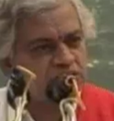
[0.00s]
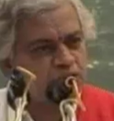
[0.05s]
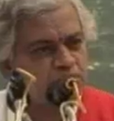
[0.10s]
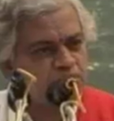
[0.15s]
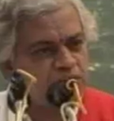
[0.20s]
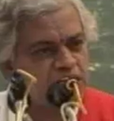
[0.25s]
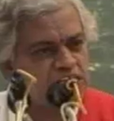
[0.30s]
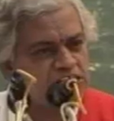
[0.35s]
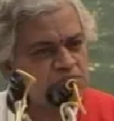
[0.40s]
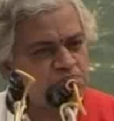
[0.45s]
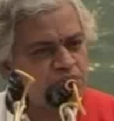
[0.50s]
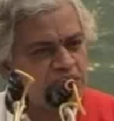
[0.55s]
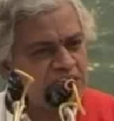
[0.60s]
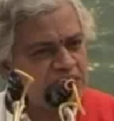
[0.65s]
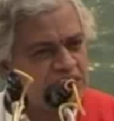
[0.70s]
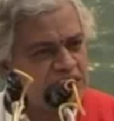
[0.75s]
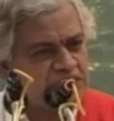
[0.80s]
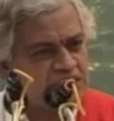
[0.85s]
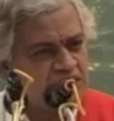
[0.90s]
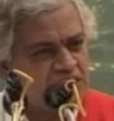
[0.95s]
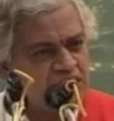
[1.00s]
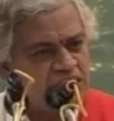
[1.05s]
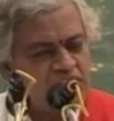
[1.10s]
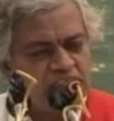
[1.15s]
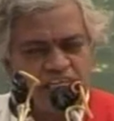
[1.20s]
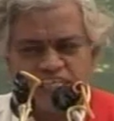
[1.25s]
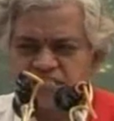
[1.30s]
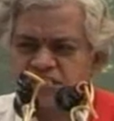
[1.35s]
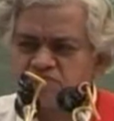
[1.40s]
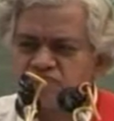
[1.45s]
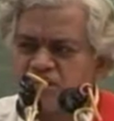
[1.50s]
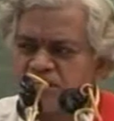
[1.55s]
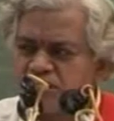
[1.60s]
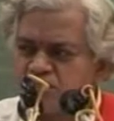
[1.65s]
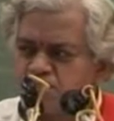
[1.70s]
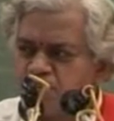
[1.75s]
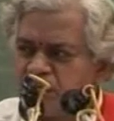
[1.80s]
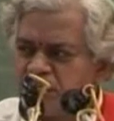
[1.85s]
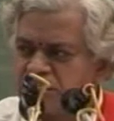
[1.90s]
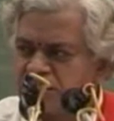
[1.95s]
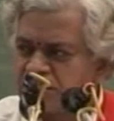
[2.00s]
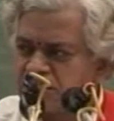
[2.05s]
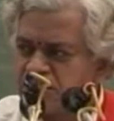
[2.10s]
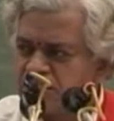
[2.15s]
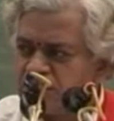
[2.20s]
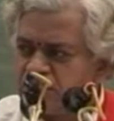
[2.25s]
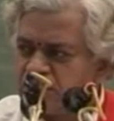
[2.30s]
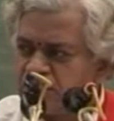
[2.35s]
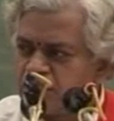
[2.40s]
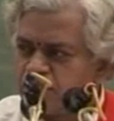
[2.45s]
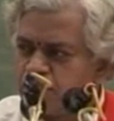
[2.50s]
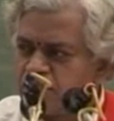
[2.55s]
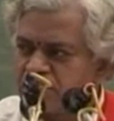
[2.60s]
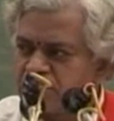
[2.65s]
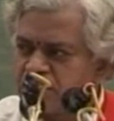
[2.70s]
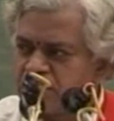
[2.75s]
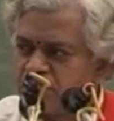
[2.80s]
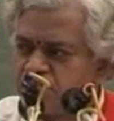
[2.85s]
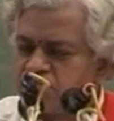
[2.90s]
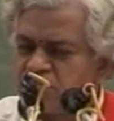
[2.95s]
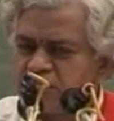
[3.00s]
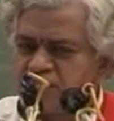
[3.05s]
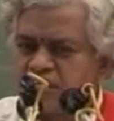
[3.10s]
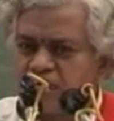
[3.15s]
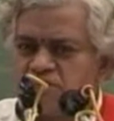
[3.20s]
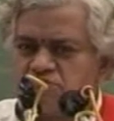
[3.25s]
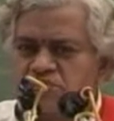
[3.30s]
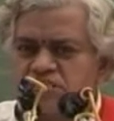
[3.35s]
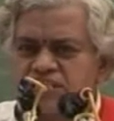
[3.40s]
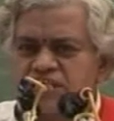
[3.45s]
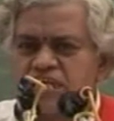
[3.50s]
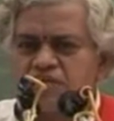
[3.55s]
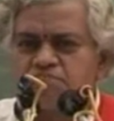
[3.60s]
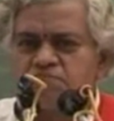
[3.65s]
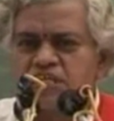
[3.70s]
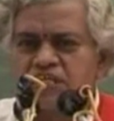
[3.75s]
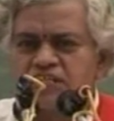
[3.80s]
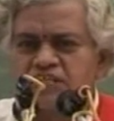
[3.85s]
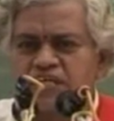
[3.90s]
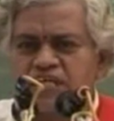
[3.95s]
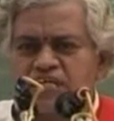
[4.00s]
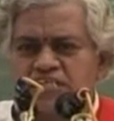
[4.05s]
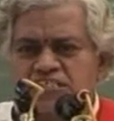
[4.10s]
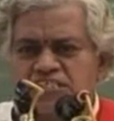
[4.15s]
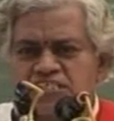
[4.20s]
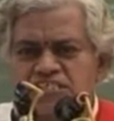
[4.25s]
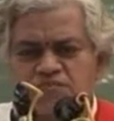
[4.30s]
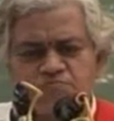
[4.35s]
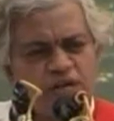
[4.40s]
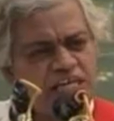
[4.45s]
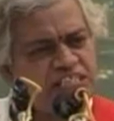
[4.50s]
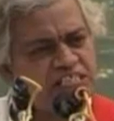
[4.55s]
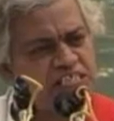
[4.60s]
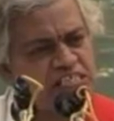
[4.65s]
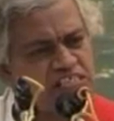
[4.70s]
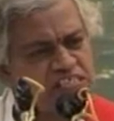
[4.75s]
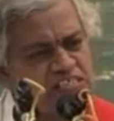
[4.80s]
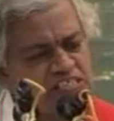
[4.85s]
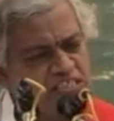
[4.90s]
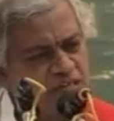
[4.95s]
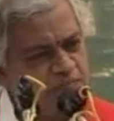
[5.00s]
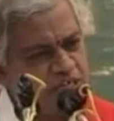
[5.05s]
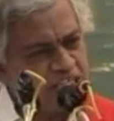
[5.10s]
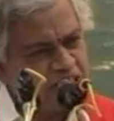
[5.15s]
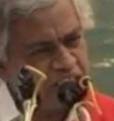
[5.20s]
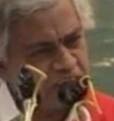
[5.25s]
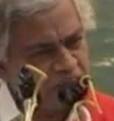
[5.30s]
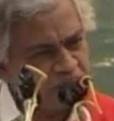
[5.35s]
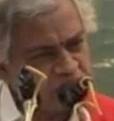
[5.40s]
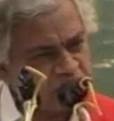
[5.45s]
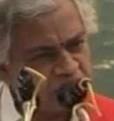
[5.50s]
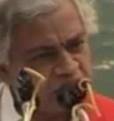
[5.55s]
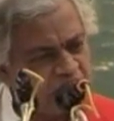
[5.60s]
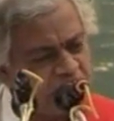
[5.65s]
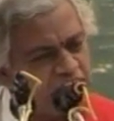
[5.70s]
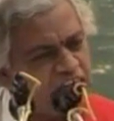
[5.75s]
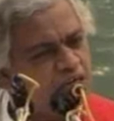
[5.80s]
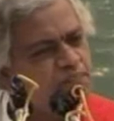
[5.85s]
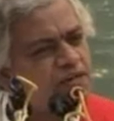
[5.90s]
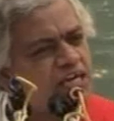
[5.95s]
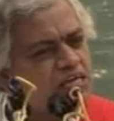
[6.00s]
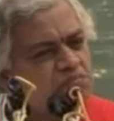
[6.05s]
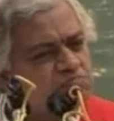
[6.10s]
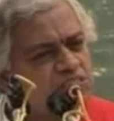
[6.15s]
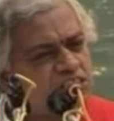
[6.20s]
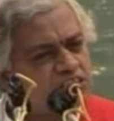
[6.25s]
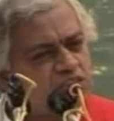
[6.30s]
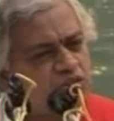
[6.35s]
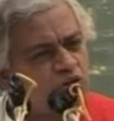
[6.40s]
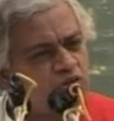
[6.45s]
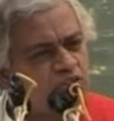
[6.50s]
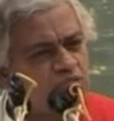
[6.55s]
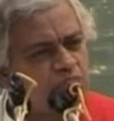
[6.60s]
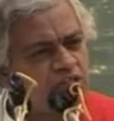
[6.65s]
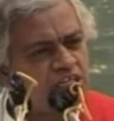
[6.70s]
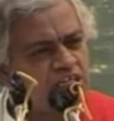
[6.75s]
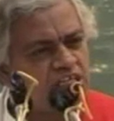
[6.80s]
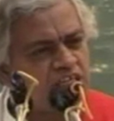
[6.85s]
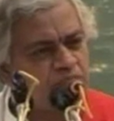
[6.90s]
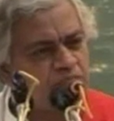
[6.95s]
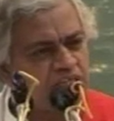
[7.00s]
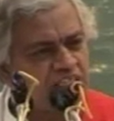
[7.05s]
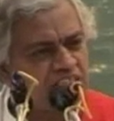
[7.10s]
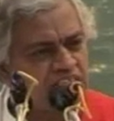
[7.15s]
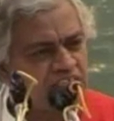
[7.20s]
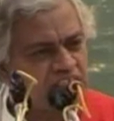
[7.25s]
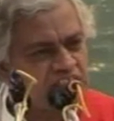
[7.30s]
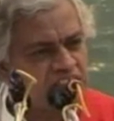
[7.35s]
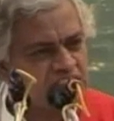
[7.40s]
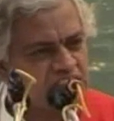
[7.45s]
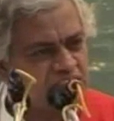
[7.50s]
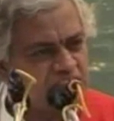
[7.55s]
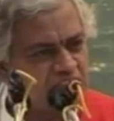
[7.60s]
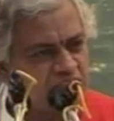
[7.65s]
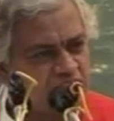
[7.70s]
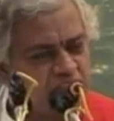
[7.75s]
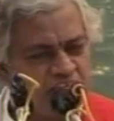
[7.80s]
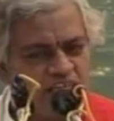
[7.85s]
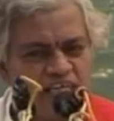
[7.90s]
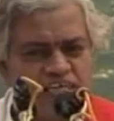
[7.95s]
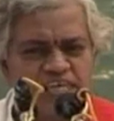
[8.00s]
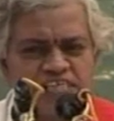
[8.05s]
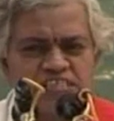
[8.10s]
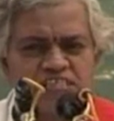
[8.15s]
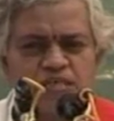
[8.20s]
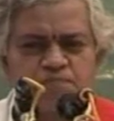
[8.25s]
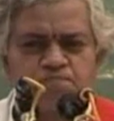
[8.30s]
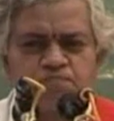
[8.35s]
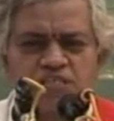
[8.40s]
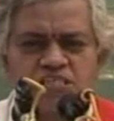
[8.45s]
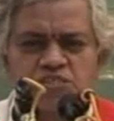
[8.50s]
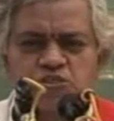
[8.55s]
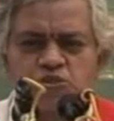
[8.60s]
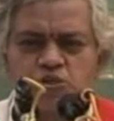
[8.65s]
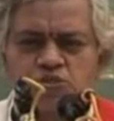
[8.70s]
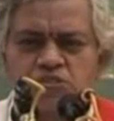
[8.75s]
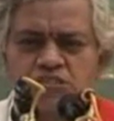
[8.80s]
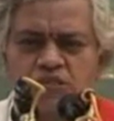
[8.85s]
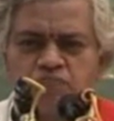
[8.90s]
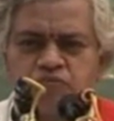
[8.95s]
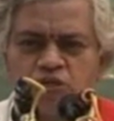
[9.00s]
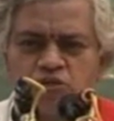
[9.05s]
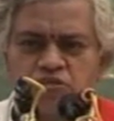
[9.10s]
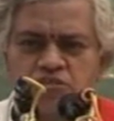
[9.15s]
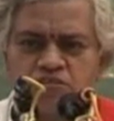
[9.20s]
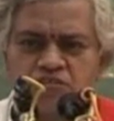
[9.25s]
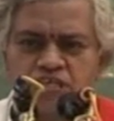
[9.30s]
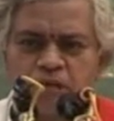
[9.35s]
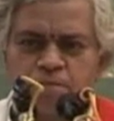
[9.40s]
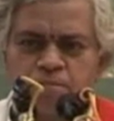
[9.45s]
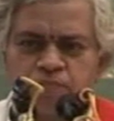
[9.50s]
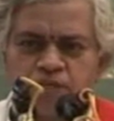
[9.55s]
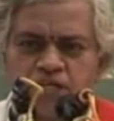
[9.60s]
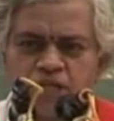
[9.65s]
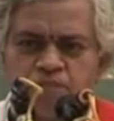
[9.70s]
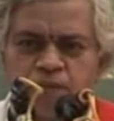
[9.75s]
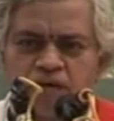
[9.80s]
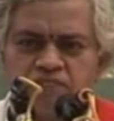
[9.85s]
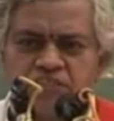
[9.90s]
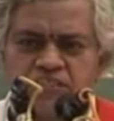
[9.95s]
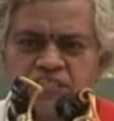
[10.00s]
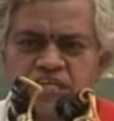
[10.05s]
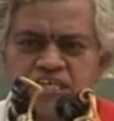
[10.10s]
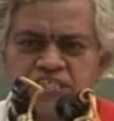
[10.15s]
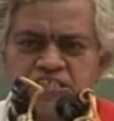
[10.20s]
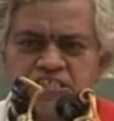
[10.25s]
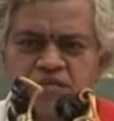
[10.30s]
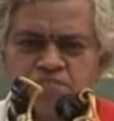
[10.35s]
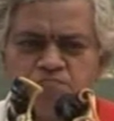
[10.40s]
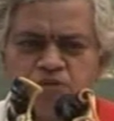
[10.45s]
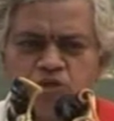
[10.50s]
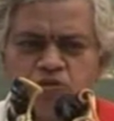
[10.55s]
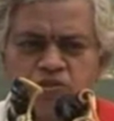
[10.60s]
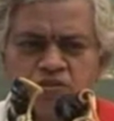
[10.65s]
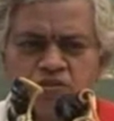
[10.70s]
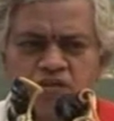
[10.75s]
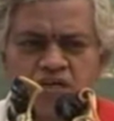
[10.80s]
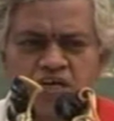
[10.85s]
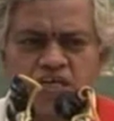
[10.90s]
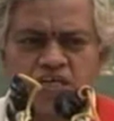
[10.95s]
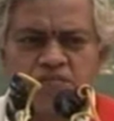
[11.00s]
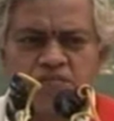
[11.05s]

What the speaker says: the place beneath. It's twice blessed. It blesseth him that gives and him that takes, its mightiest in the mightiest. It becomes the throne monarch better than his crown. His scepter shows the force of temporal power, the attribute to awe